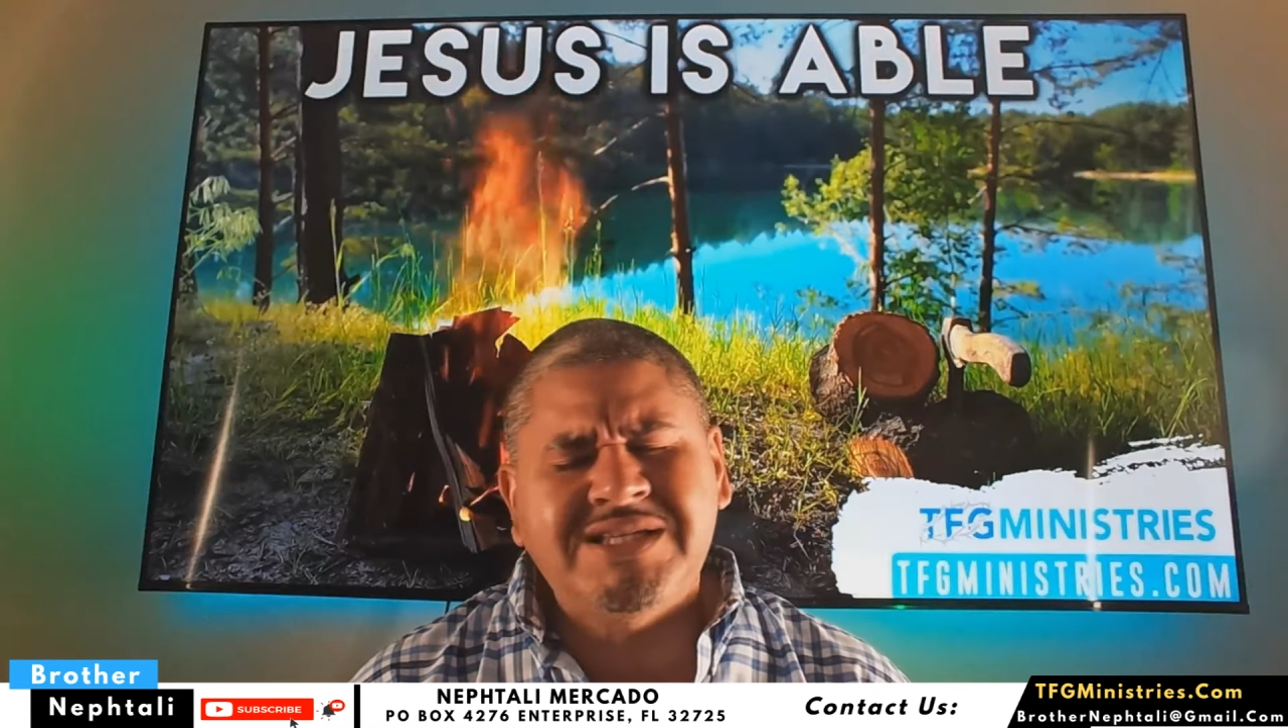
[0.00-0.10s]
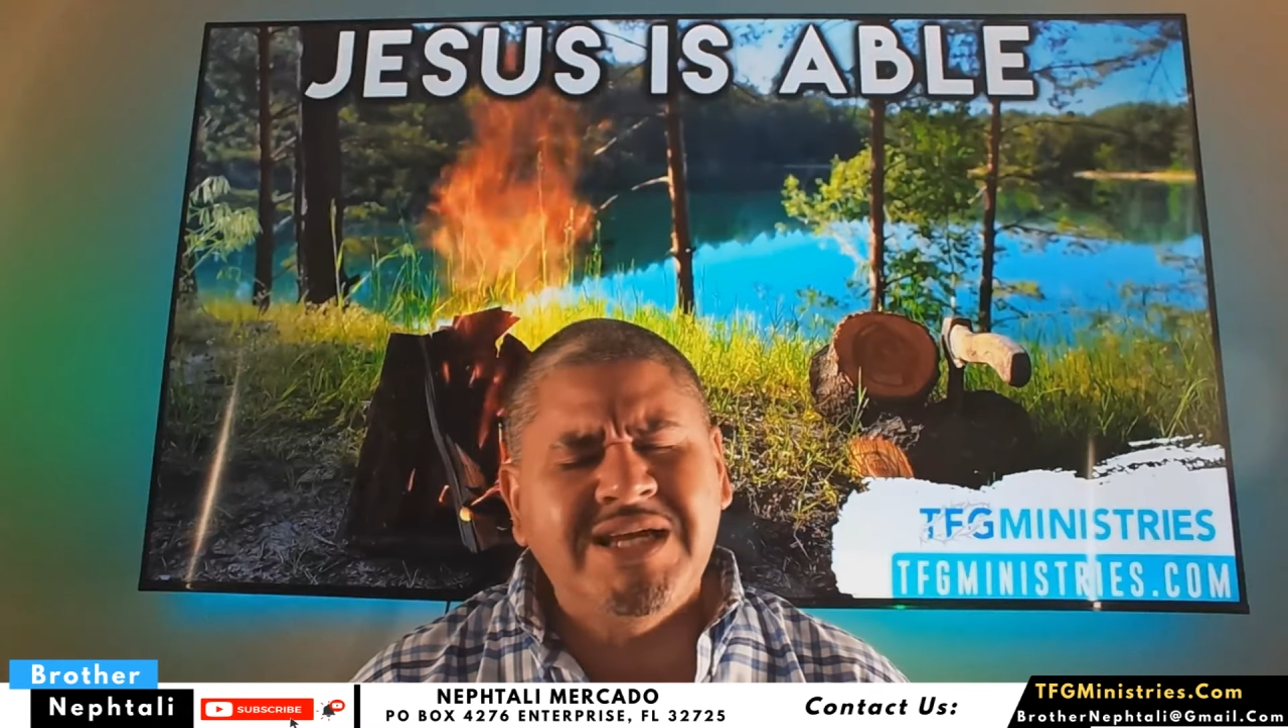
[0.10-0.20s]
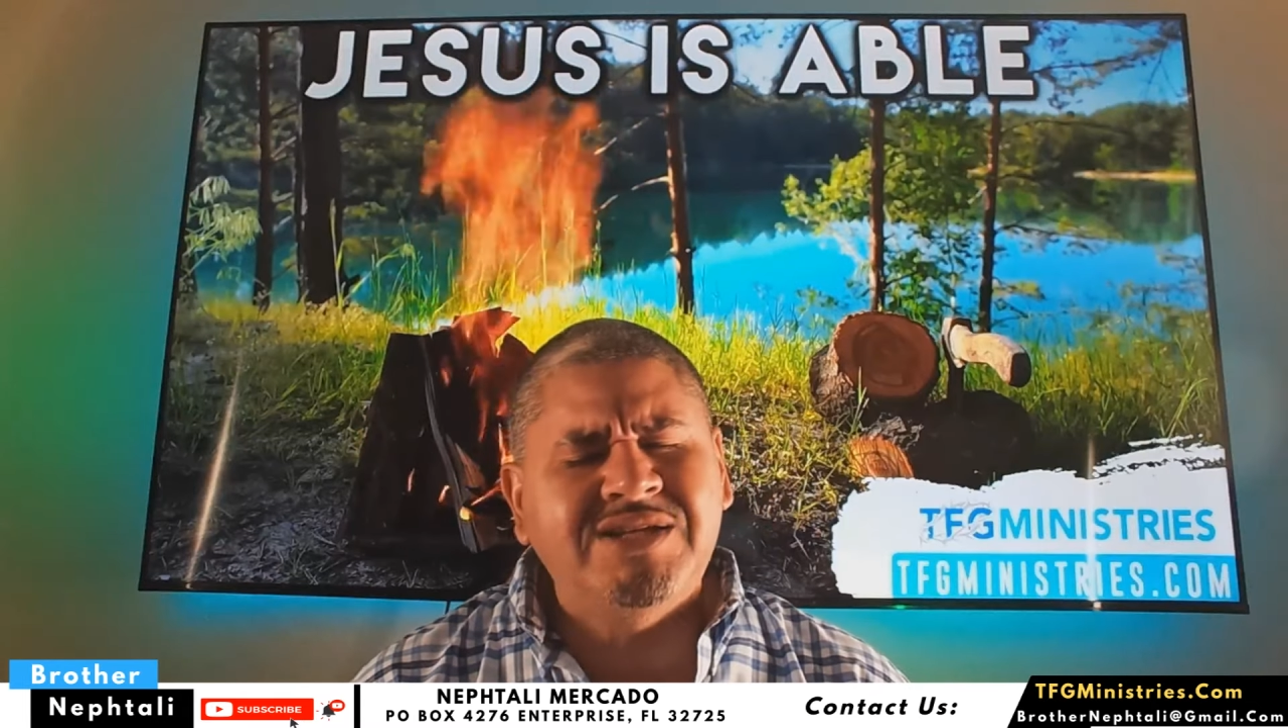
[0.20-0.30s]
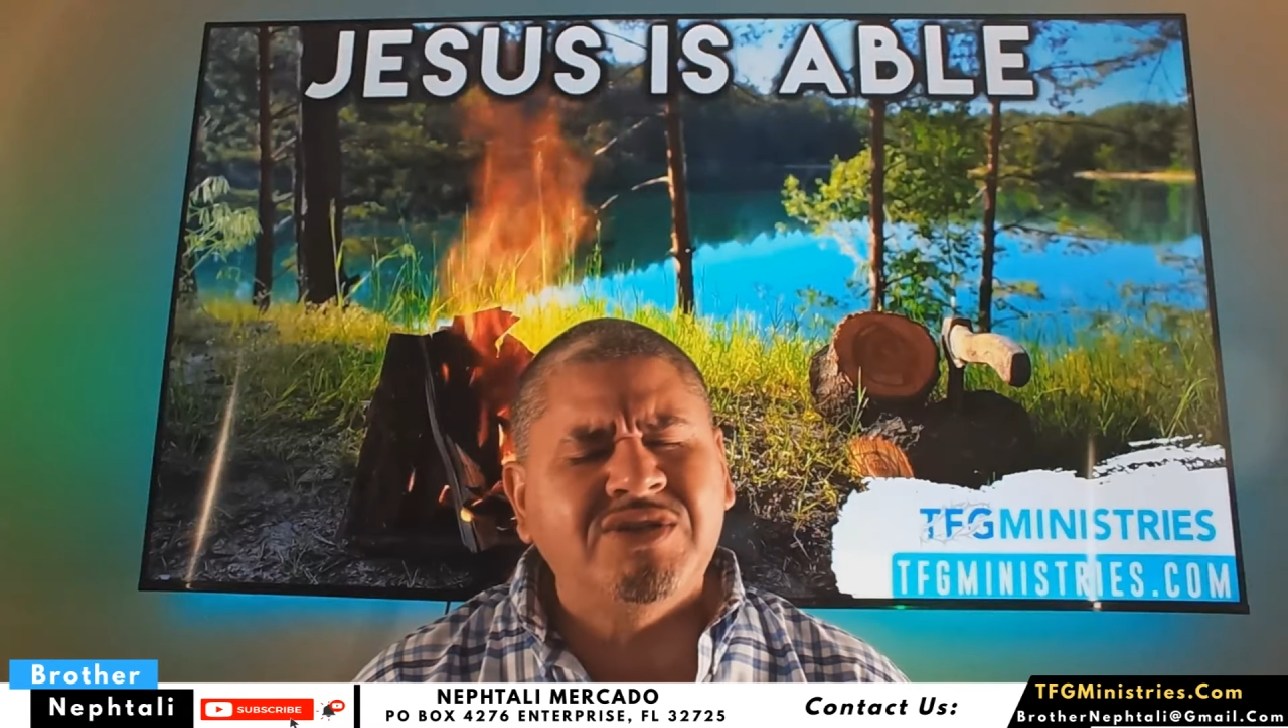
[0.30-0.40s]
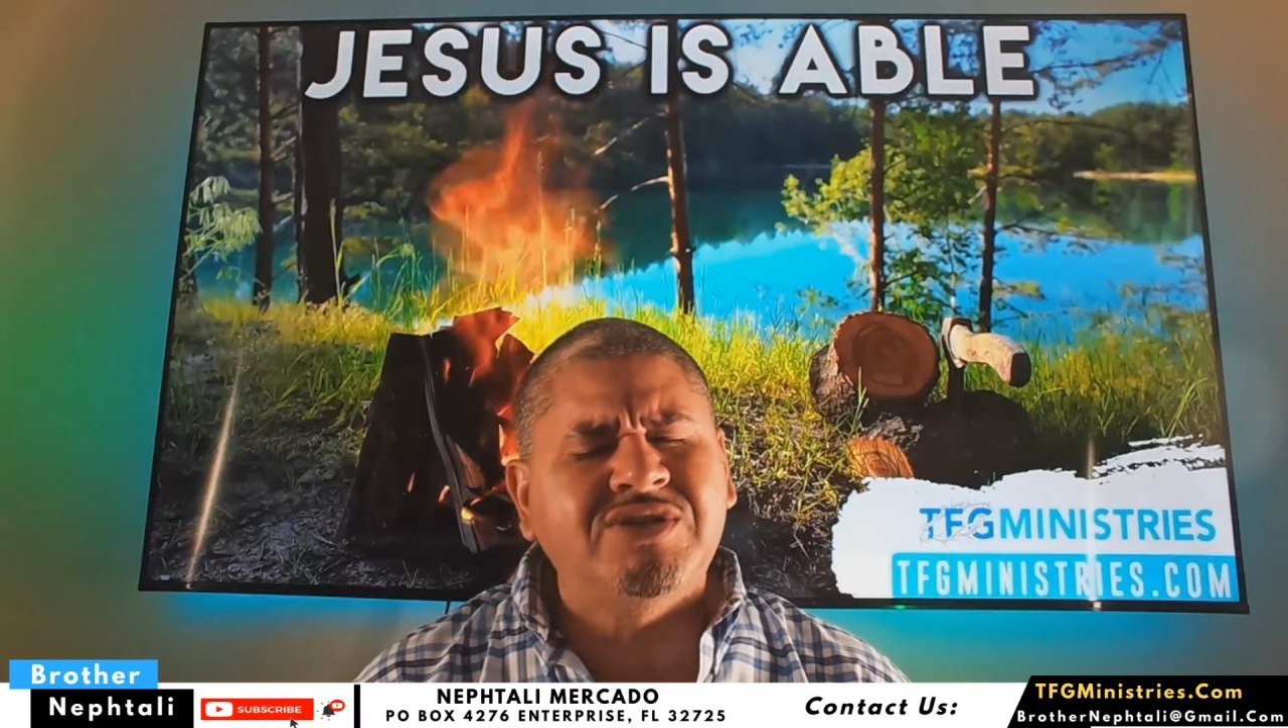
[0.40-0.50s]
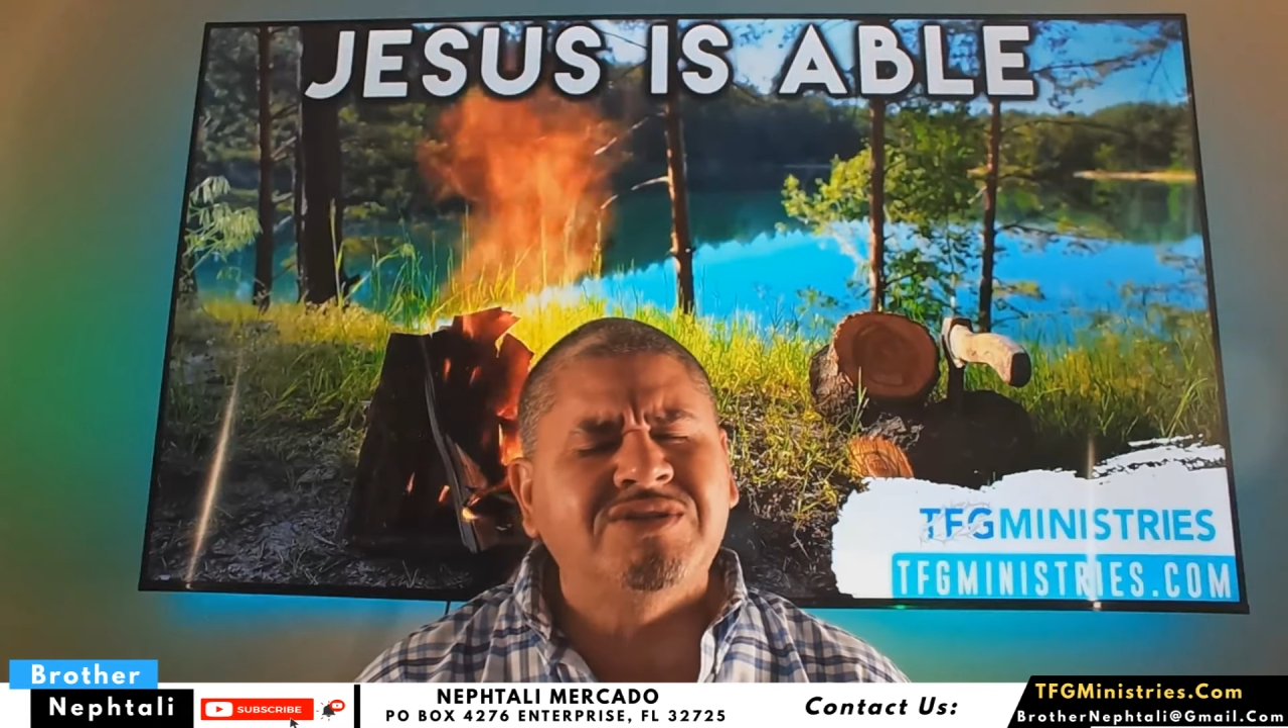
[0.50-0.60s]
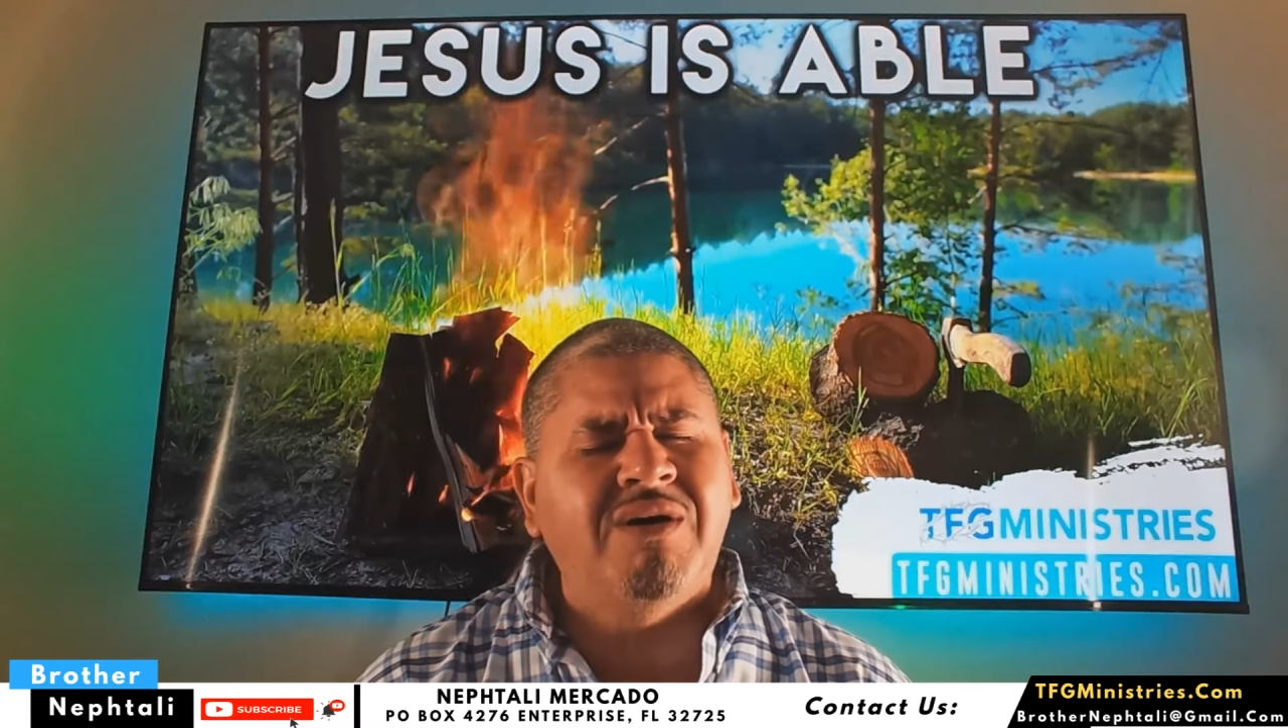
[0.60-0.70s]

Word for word: teaches us